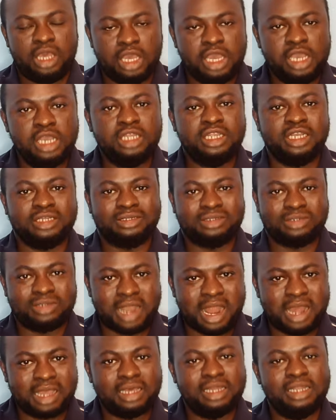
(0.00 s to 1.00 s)
if the
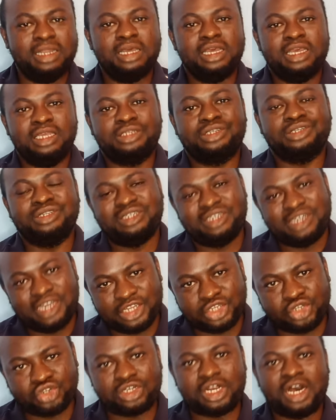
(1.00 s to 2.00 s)
struggle is
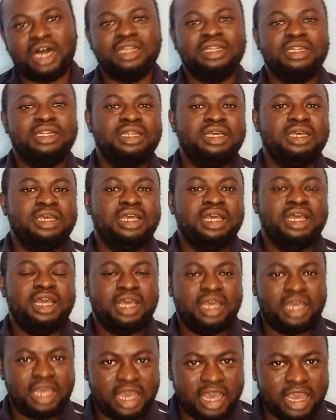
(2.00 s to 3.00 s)
natural,
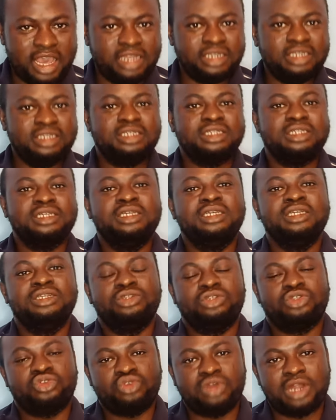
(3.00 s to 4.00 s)
and
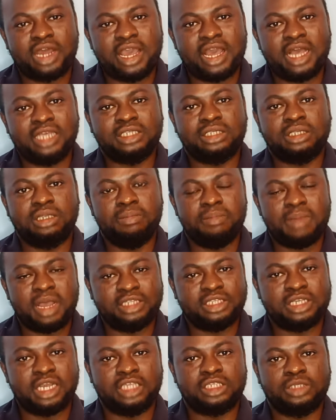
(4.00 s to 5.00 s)
try as
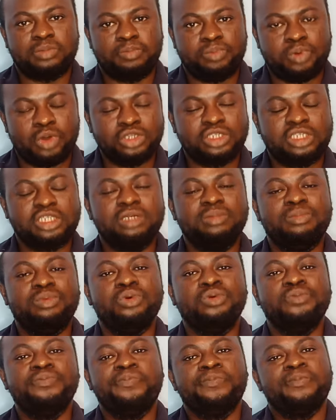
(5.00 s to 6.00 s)
much as
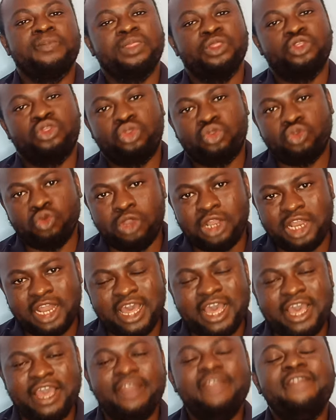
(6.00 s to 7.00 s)
possible to
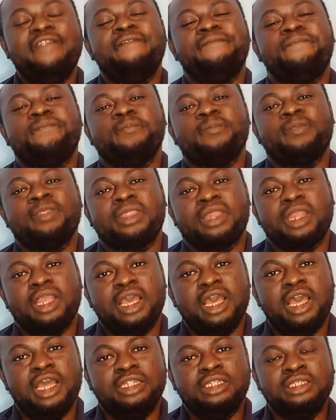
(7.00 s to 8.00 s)
learn,
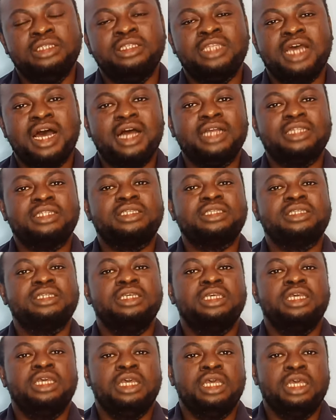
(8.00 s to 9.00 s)
and that
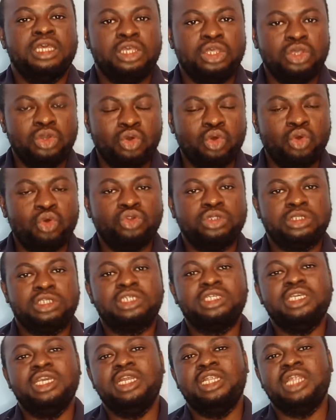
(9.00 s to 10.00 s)
you will
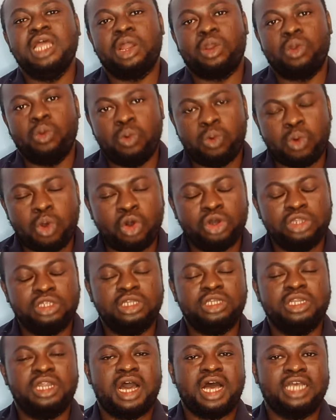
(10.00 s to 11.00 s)
see the
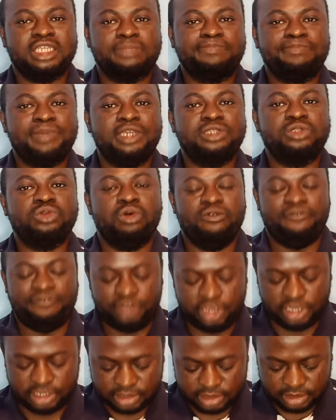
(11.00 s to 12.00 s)
rewarding aspect
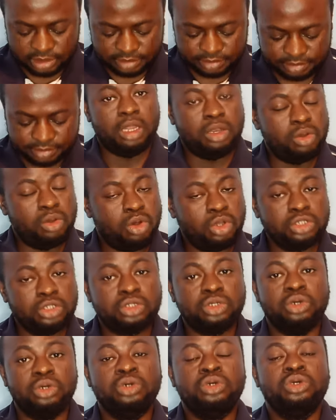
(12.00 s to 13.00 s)
of it. And
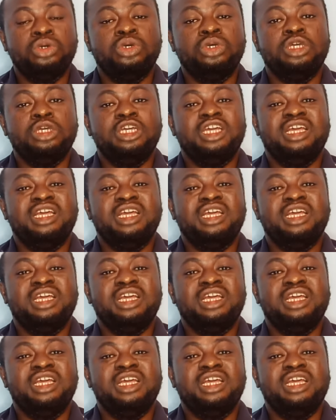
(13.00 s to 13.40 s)
also,